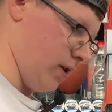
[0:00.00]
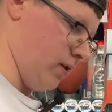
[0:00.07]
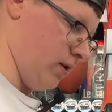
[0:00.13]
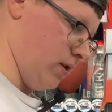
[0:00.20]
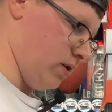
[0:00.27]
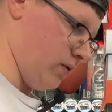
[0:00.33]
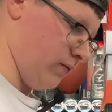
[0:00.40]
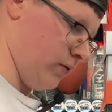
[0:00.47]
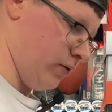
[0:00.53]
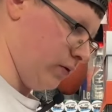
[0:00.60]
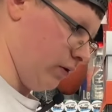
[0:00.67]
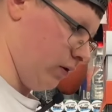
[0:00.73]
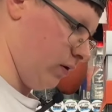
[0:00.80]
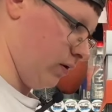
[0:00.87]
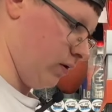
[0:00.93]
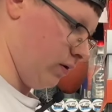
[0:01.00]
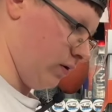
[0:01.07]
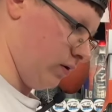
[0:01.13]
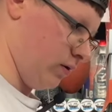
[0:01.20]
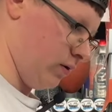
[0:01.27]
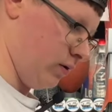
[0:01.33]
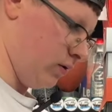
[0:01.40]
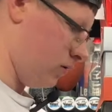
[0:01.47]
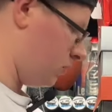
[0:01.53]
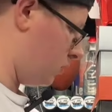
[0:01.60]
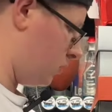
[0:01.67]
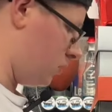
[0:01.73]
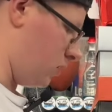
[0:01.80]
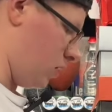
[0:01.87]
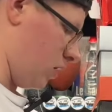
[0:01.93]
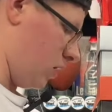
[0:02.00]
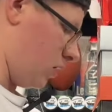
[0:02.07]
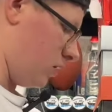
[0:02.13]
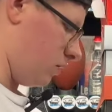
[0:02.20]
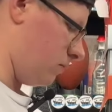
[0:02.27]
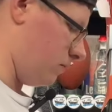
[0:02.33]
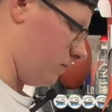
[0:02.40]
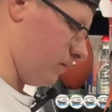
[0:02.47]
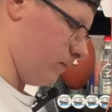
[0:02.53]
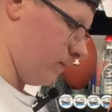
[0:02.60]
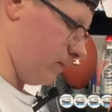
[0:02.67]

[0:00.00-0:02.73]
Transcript: on these if you are. Um,